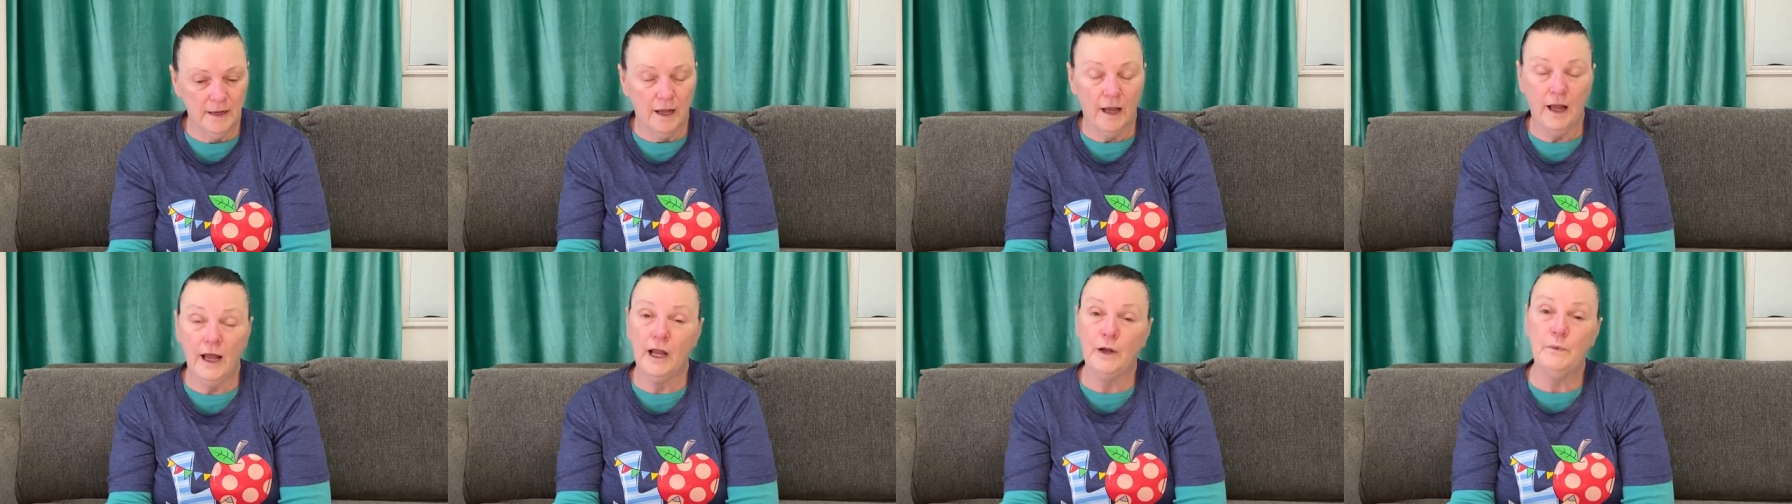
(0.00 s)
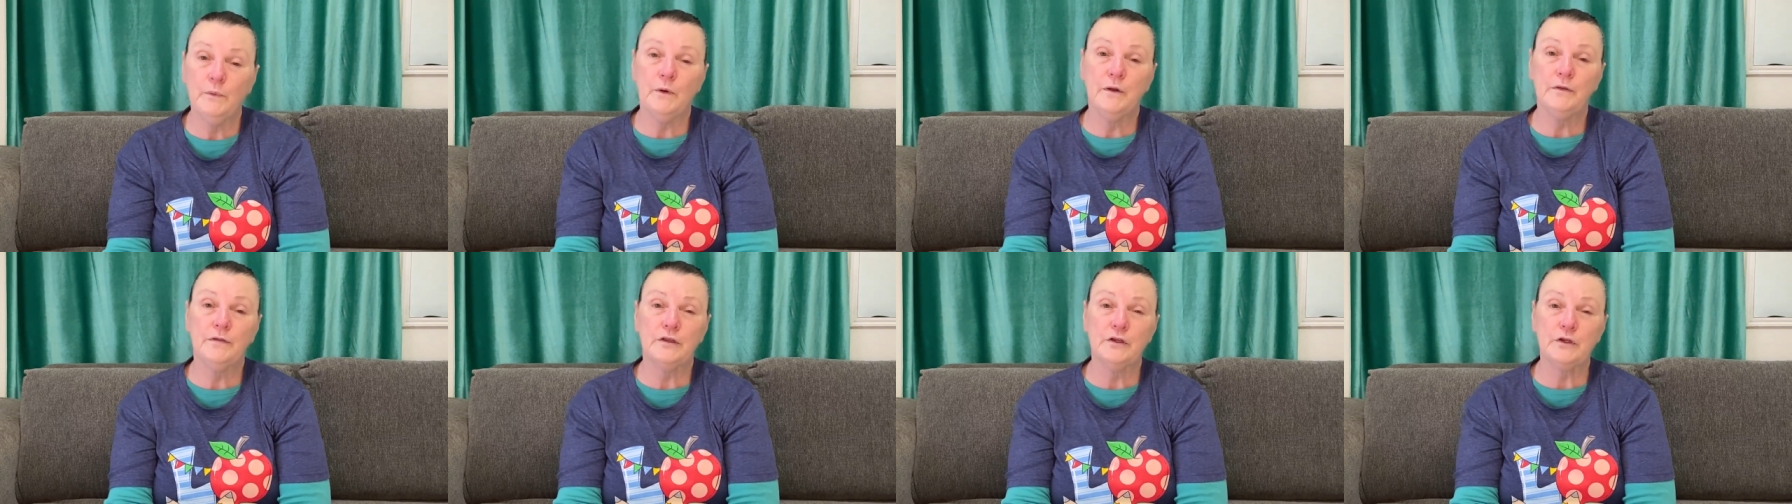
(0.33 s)
I
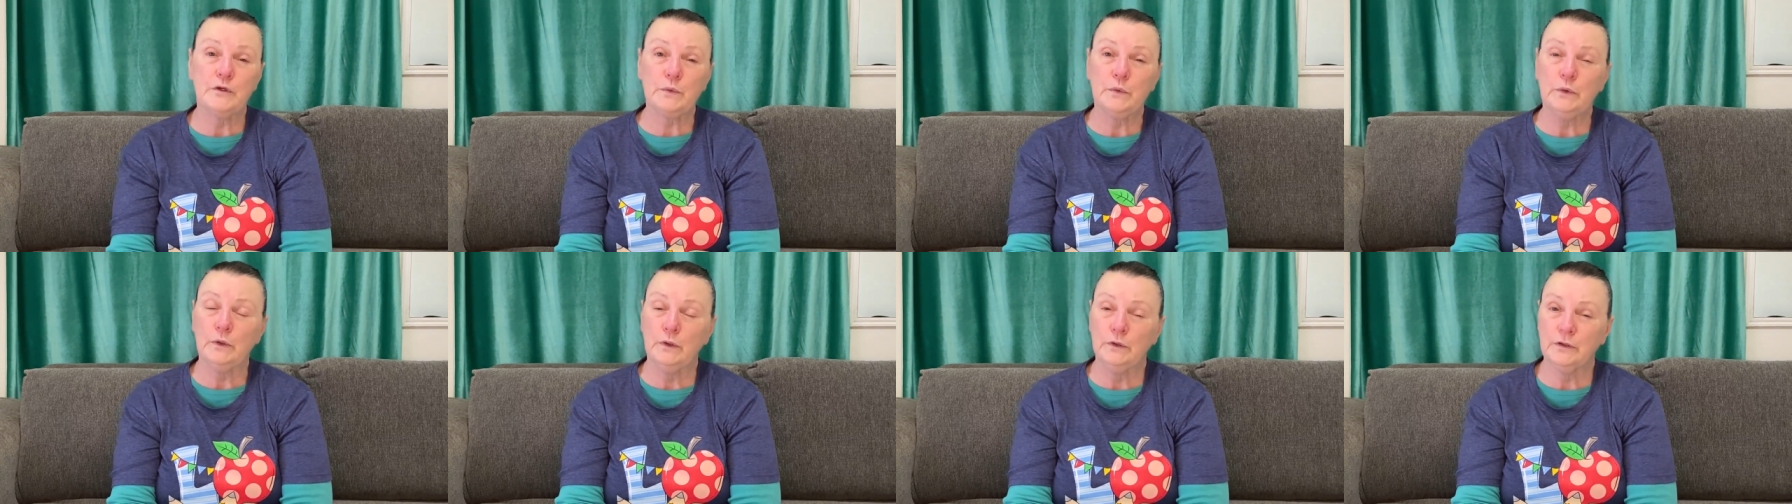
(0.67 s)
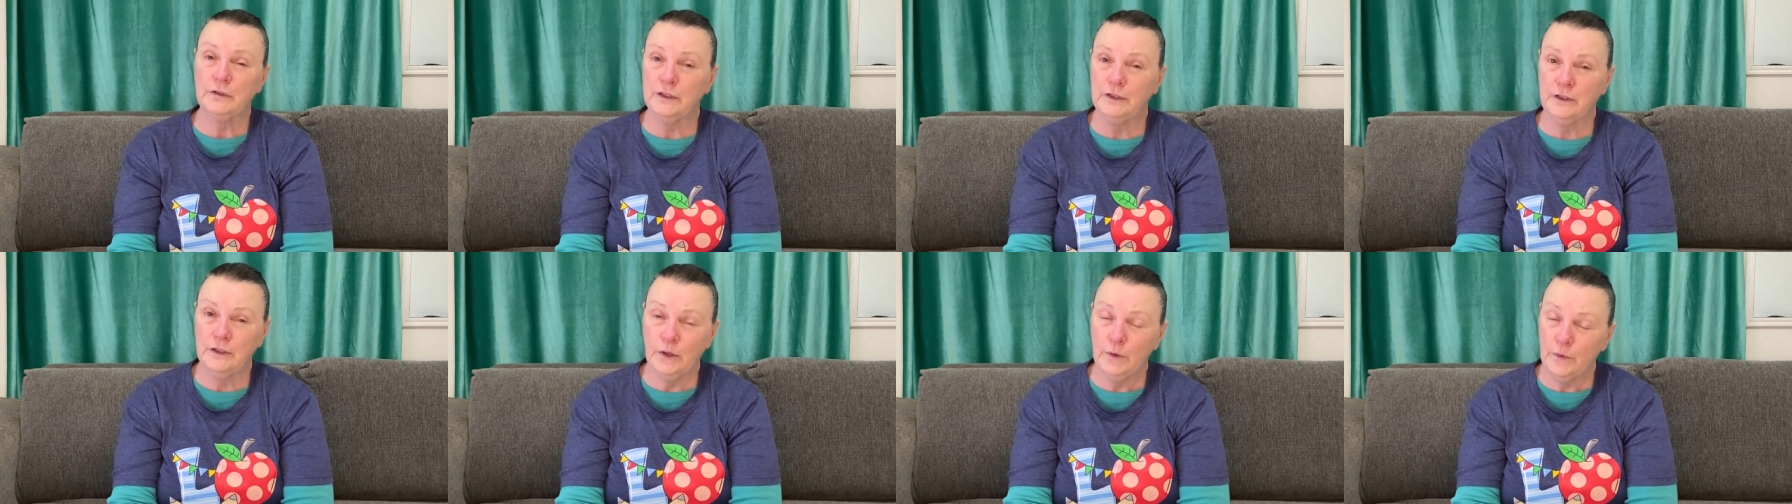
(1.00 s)
want this world
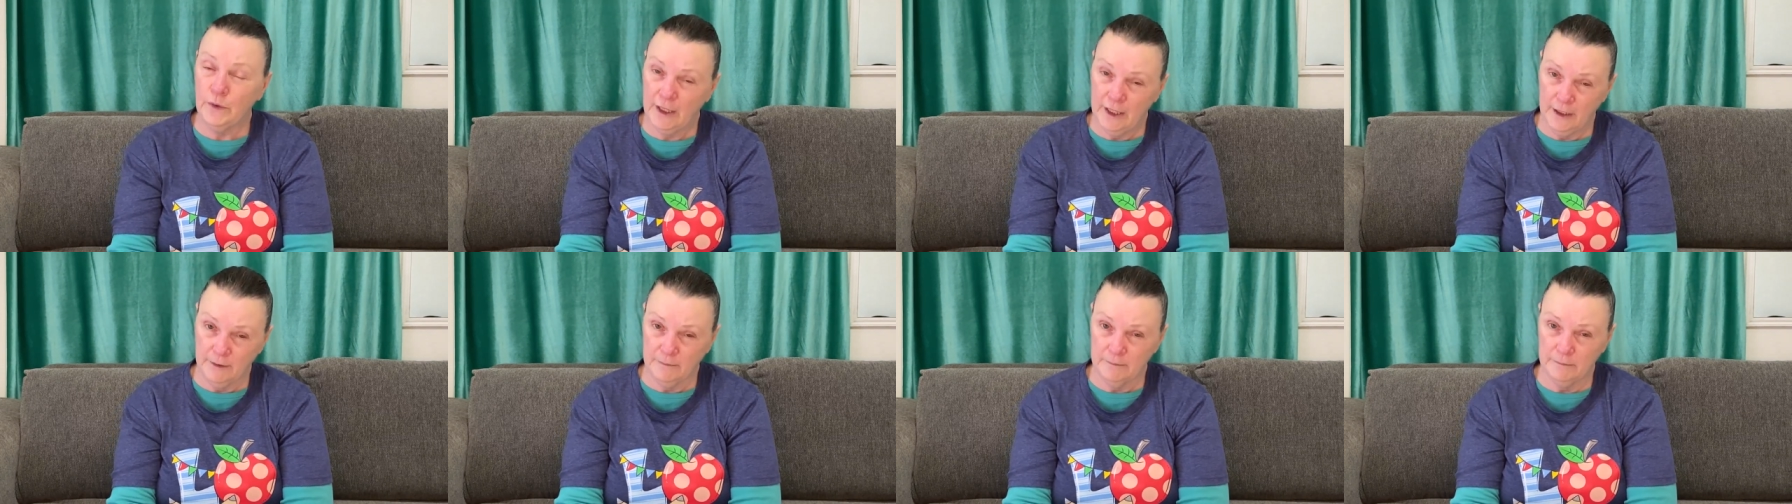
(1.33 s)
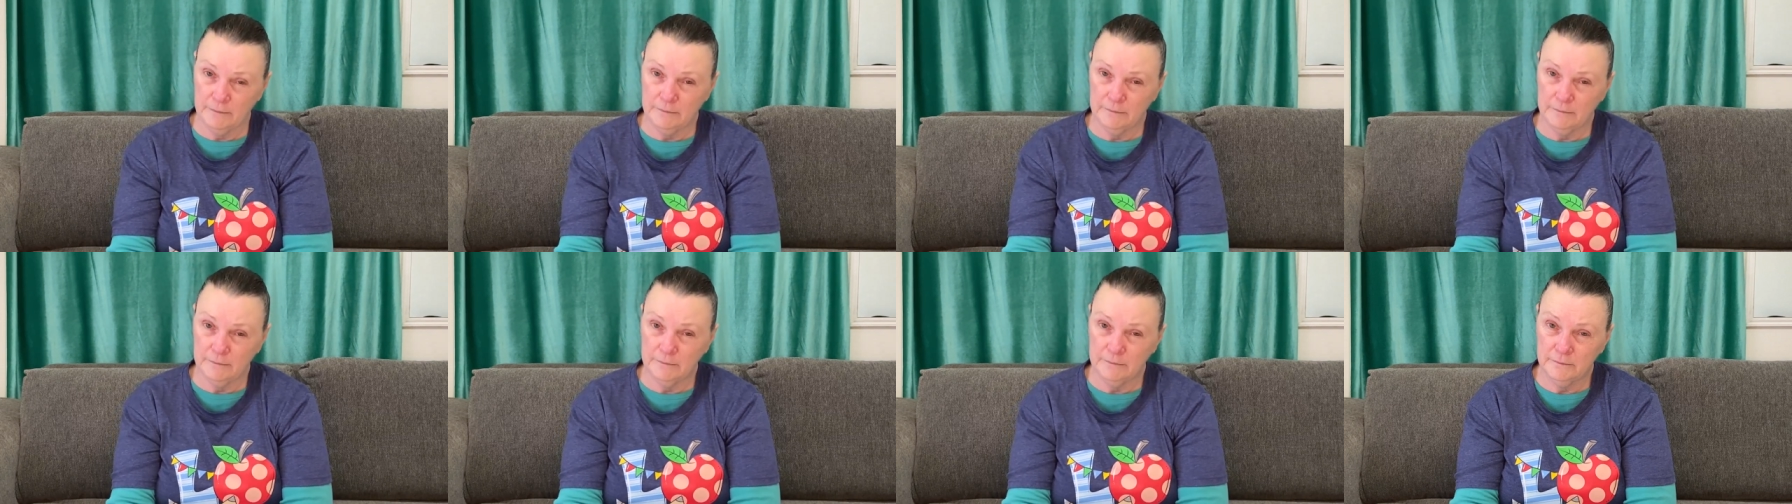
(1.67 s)
to know him